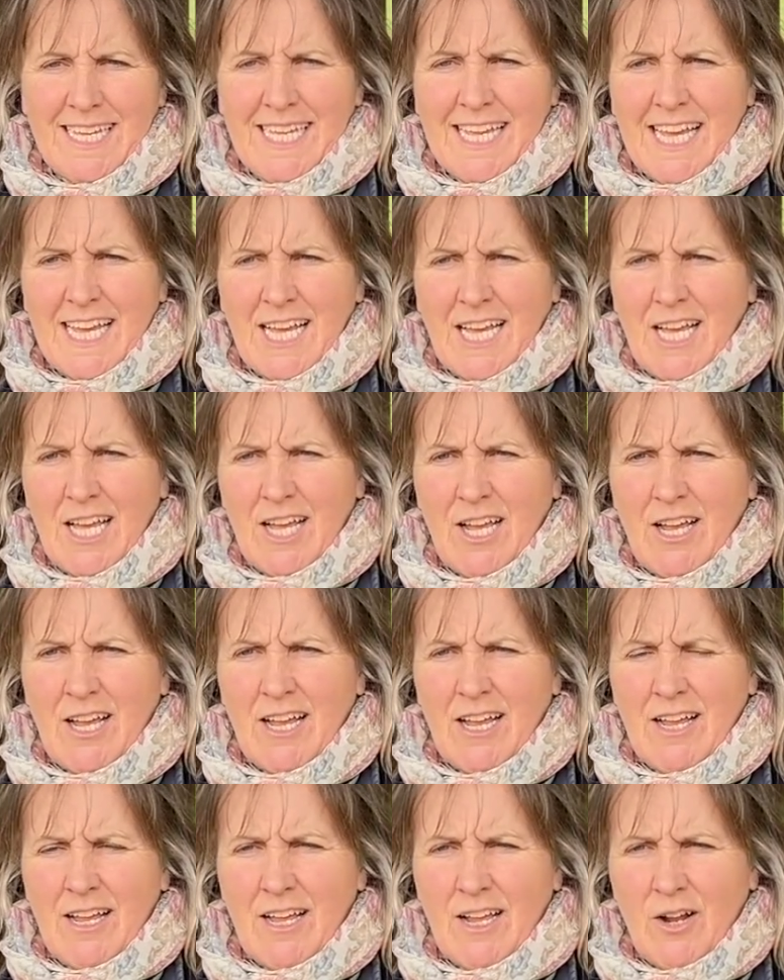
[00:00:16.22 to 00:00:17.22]

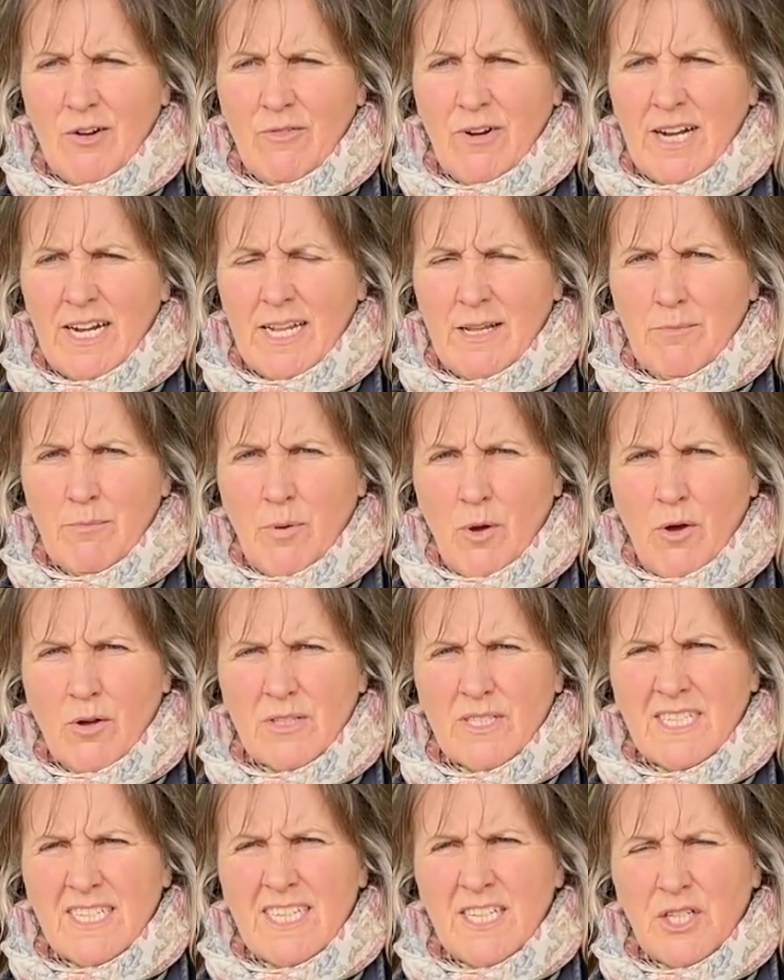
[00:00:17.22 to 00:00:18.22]
a really
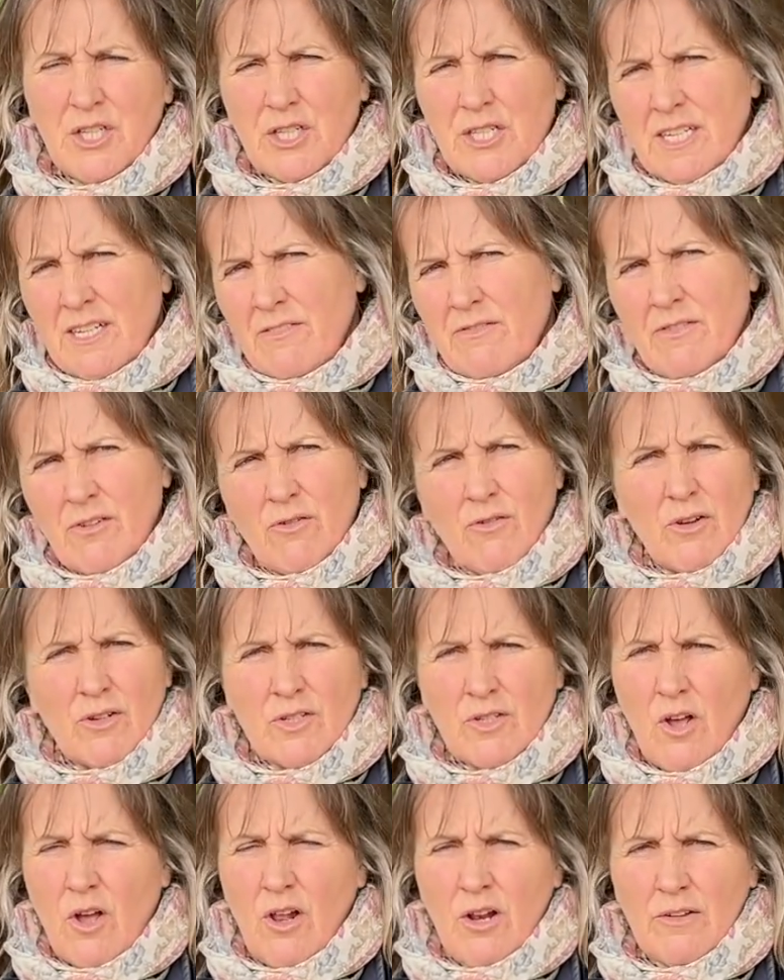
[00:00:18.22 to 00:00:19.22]
important initiative across
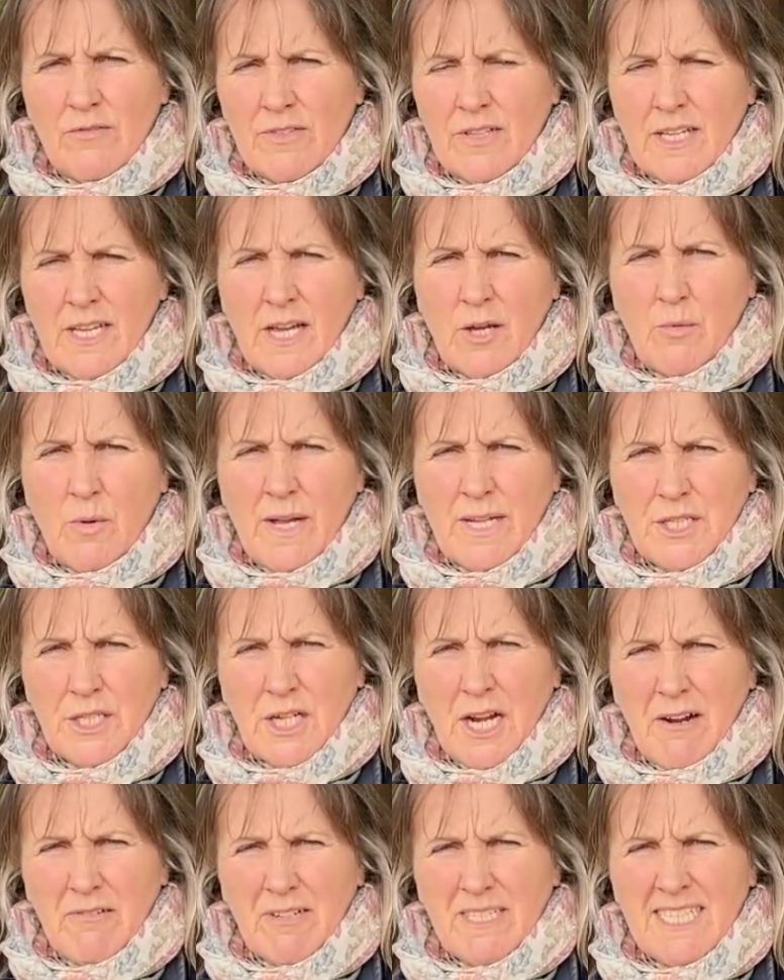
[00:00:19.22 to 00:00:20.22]
all of the equine
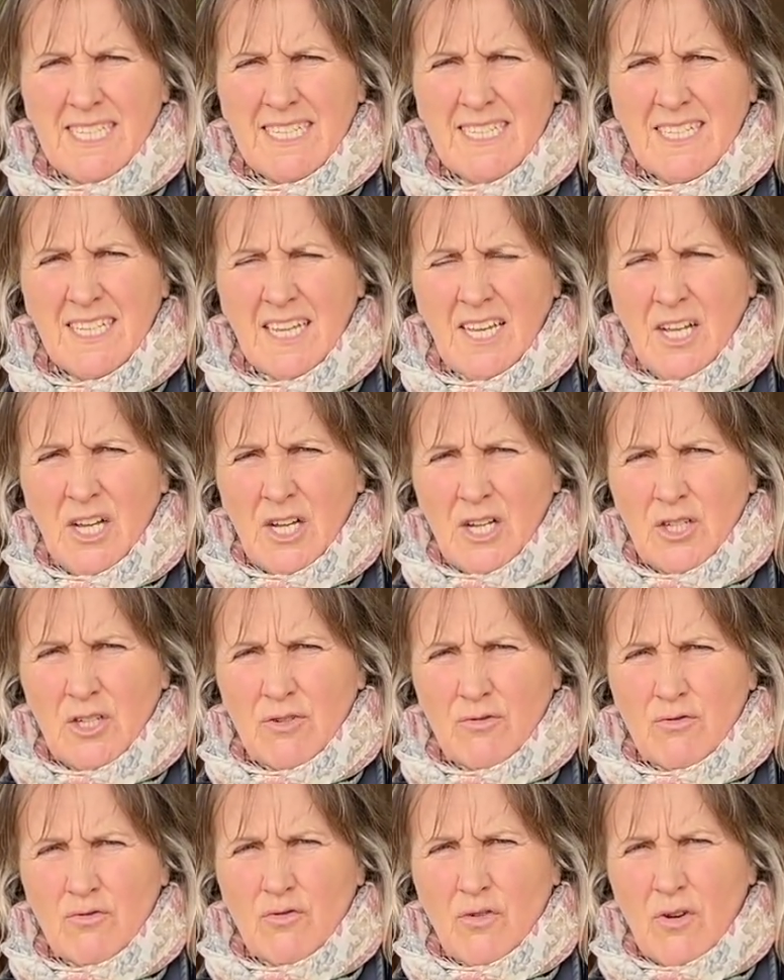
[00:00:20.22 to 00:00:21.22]
charities to
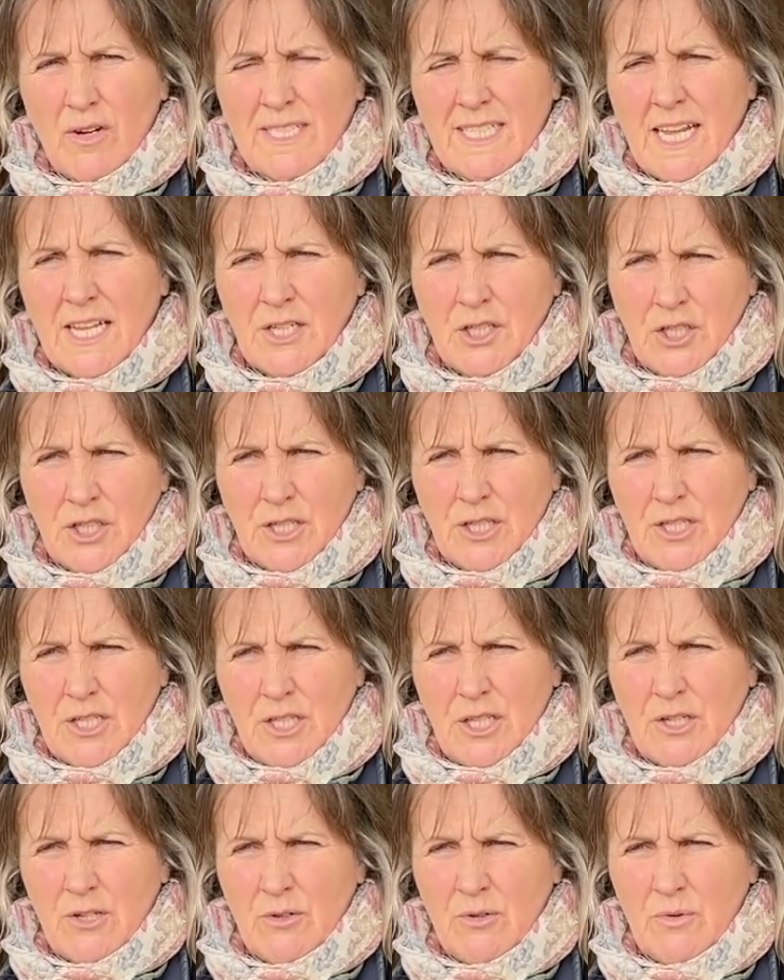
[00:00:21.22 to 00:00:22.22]
draw attention
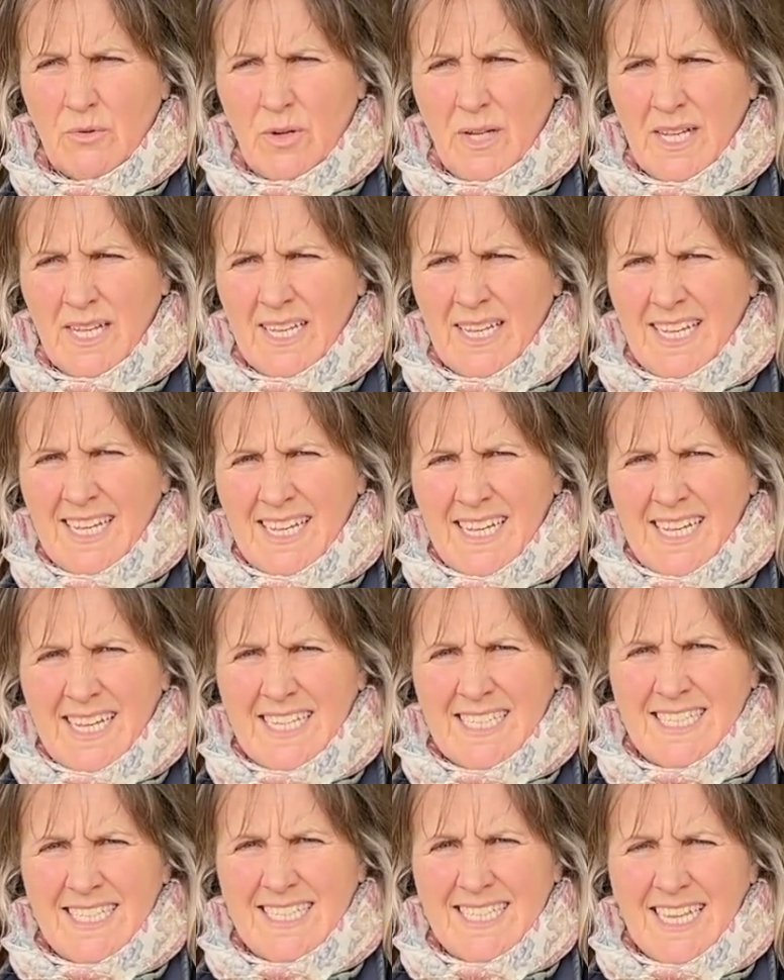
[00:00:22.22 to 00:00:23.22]
to a
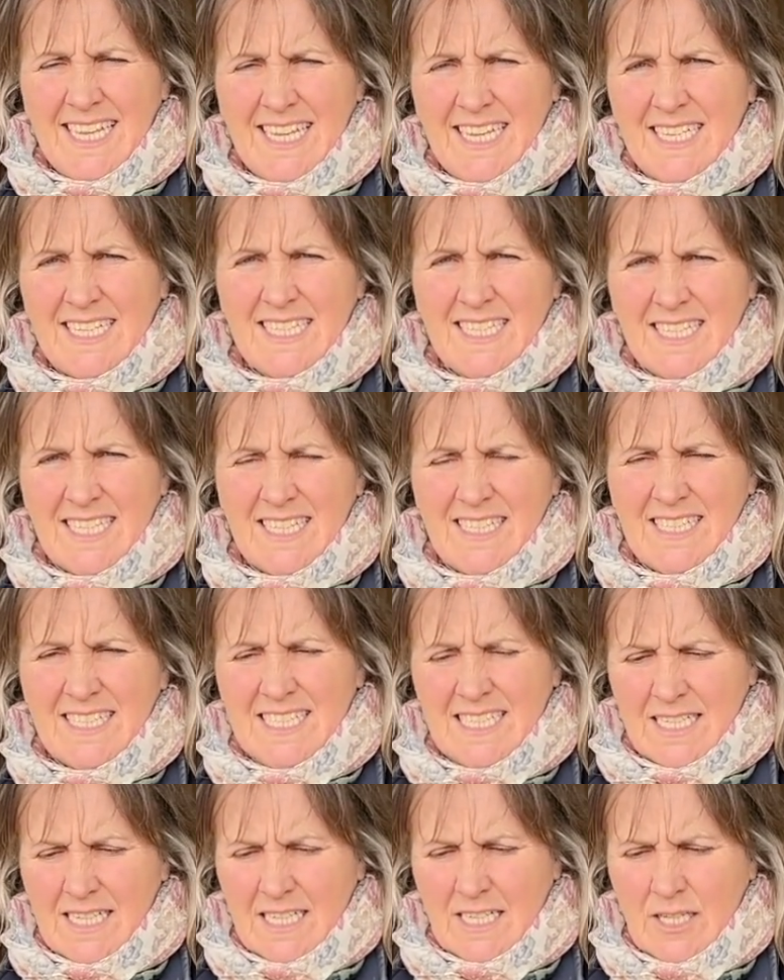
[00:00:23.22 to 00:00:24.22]
disease that
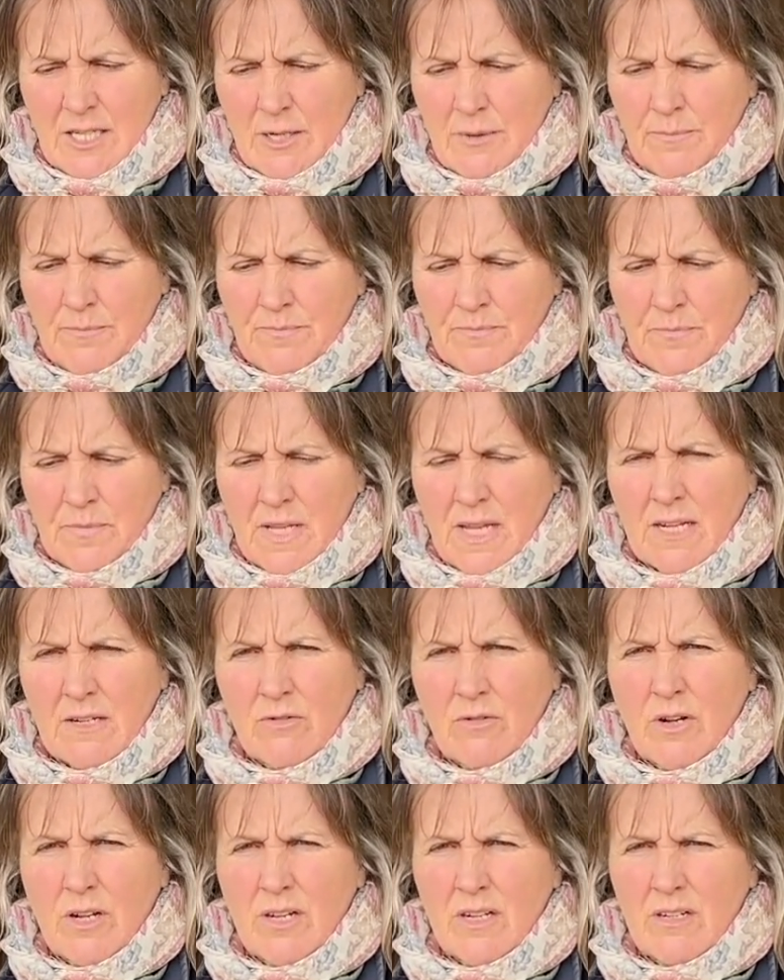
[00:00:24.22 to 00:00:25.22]
can
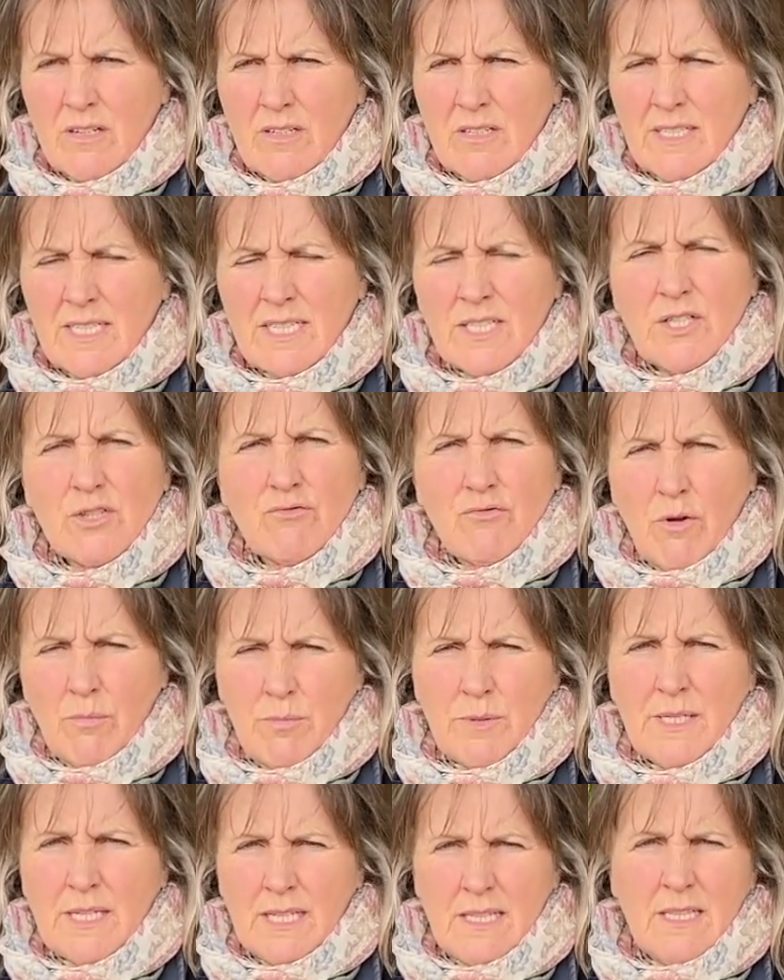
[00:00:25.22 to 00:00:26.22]

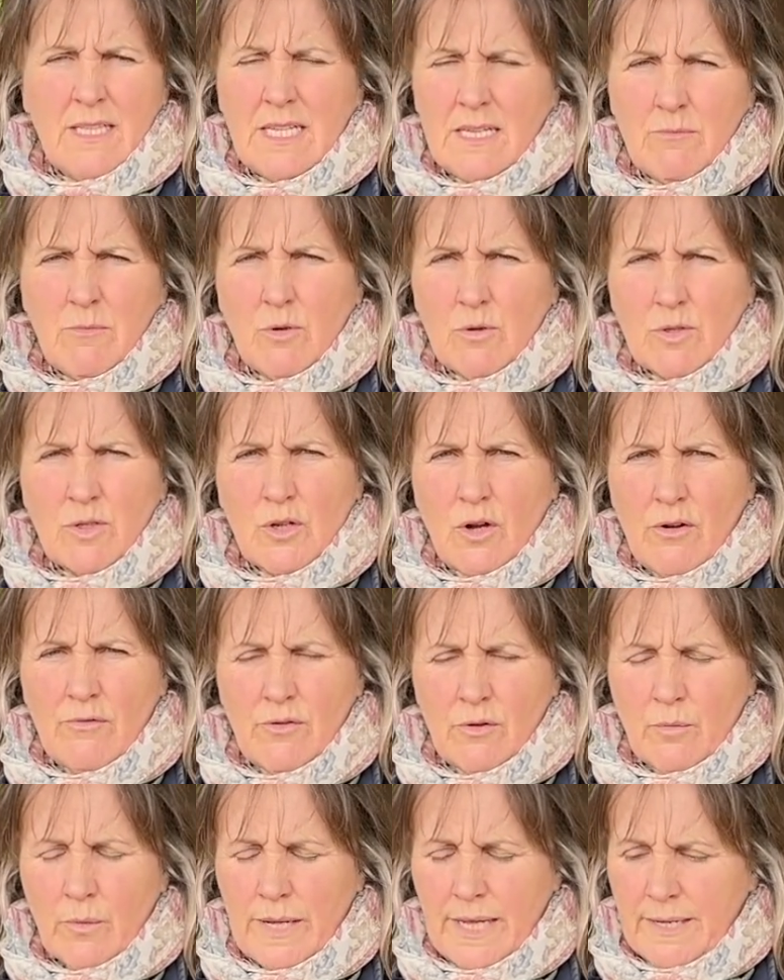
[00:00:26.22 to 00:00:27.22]
disrupt in the most
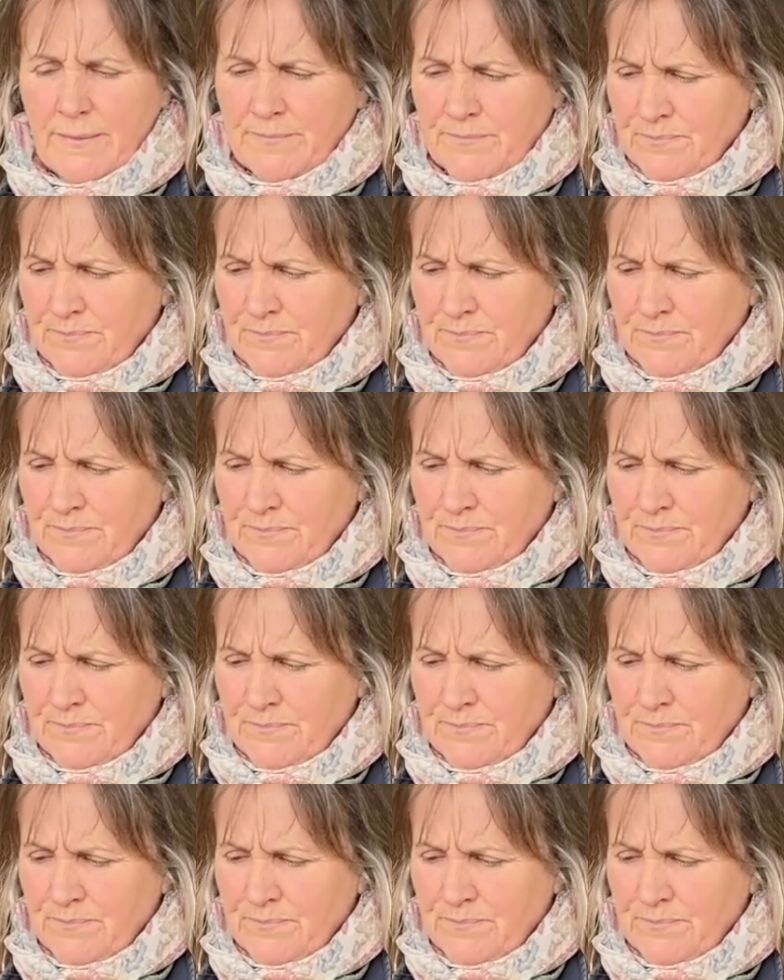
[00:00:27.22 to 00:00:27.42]
awful way.